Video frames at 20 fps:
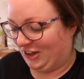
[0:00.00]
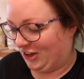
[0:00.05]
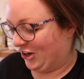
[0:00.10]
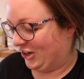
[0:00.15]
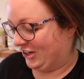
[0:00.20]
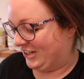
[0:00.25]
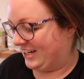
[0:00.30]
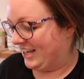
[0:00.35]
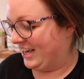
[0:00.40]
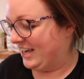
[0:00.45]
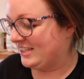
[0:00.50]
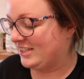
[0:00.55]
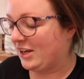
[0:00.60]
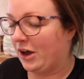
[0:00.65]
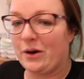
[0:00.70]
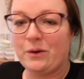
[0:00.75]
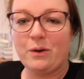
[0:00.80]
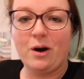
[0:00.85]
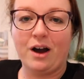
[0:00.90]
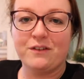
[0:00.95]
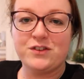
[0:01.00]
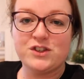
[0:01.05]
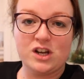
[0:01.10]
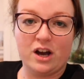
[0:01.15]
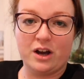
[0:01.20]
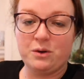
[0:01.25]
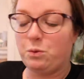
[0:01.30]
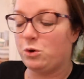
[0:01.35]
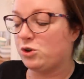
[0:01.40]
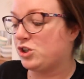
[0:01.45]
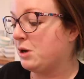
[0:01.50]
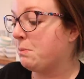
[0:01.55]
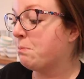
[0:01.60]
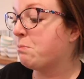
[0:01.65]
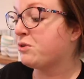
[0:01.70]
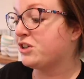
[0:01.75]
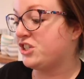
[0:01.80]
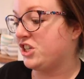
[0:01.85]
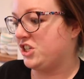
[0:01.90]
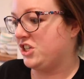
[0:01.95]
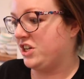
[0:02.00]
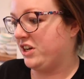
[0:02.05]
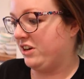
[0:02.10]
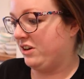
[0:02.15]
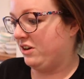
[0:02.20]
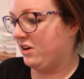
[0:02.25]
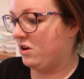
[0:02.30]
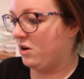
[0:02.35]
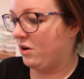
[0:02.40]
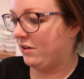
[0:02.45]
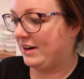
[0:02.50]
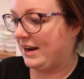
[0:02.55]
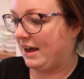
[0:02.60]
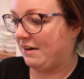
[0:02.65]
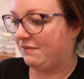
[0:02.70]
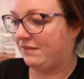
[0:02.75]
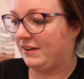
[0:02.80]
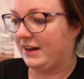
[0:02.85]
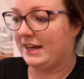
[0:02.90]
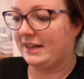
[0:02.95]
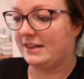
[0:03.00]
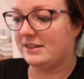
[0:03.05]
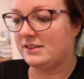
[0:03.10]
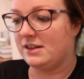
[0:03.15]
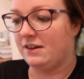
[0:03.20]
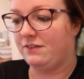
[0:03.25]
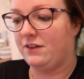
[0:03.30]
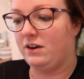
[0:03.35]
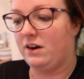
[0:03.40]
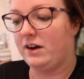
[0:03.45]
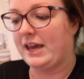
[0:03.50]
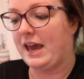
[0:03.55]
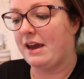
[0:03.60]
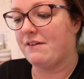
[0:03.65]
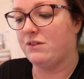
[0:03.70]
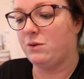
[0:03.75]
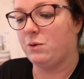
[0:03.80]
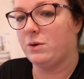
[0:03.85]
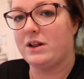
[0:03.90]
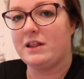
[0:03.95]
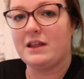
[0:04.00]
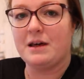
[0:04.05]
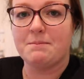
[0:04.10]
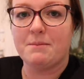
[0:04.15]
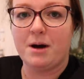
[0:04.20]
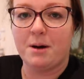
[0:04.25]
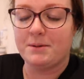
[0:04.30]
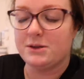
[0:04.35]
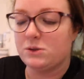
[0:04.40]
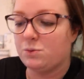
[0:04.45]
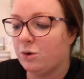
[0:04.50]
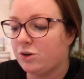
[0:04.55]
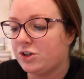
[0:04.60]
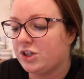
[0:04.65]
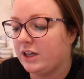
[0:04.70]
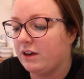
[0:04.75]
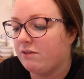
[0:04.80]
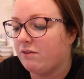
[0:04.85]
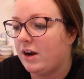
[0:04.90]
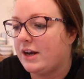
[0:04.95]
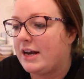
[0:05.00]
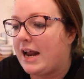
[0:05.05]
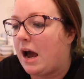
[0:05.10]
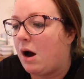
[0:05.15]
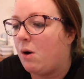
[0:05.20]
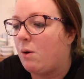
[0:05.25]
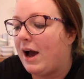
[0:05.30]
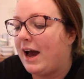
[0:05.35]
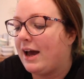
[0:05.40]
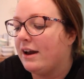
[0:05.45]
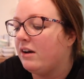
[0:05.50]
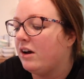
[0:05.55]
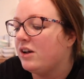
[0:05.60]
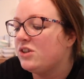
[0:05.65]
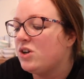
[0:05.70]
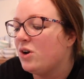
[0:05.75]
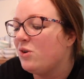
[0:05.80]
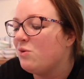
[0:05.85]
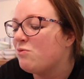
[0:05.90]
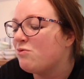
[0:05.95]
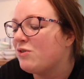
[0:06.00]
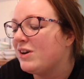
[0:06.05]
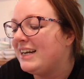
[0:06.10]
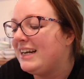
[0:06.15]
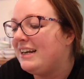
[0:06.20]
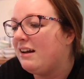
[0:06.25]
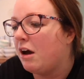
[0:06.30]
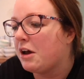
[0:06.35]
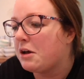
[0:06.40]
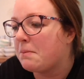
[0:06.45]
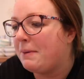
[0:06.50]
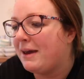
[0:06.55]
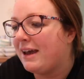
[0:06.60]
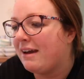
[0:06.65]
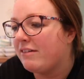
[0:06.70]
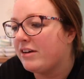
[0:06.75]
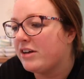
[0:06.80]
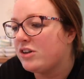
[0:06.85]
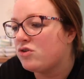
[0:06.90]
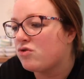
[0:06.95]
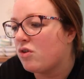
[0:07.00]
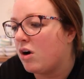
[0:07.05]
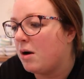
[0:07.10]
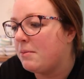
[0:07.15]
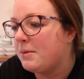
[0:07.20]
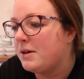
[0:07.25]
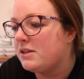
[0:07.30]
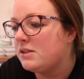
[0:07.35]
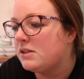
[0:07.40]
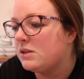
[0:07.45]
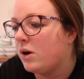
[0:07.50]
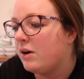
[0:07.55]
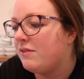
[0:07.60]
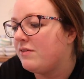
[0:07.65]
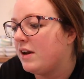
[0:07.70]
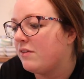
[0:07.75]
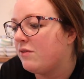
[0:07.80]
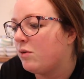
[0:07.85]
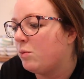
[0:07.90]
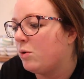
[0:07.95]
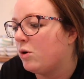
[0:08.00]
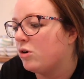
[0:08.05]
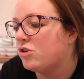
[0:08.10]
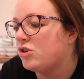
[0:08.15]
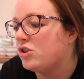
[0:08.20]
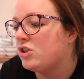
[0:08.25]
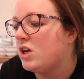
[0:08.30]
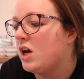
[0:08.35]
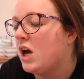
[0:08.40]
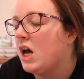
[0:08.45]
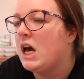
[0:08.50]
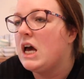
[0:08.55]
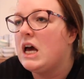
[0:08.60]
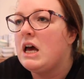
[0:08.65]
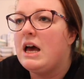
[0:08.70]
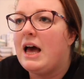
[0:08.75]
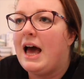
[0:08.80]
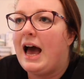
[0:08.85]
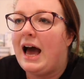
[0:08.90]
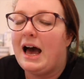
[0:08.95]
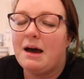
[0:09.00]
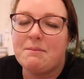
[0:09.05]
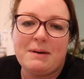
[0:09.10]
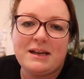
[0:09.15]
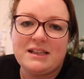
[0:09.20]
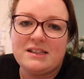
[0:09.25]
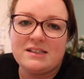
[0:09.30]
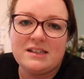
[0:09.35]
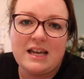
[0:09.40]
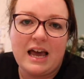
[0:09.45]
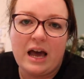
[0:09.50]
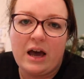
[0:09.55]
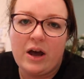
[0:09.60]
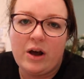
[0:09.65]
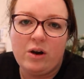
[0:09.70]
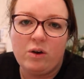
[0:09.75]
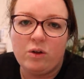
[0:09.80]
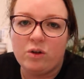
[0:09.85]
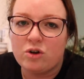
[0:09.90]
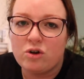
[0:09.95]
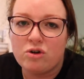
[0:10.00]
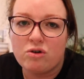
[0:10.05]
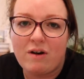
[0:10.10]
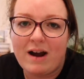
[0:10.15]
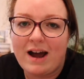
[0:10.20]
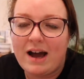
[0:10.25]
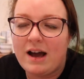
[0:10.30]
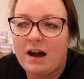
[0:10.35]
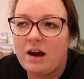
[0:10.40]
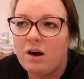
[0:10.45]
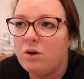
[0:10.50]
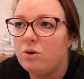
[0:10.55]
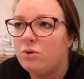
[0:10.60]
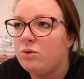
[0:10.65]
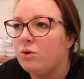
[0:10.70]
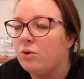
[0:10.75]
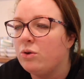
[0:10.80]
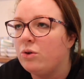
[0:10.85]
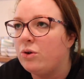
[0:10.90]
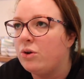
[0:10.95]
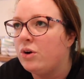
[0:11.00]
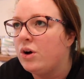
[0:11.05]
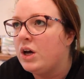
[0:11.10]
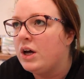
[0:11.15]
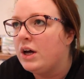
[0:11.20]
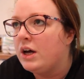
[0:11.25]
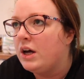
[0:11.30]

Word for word: Good. So I've started watching Bridgerton on Netflix. I feel like everyone and their mum is watching it right now. And I don't really like period dramas, so I've never watched Handmaid's Tale or The Crown or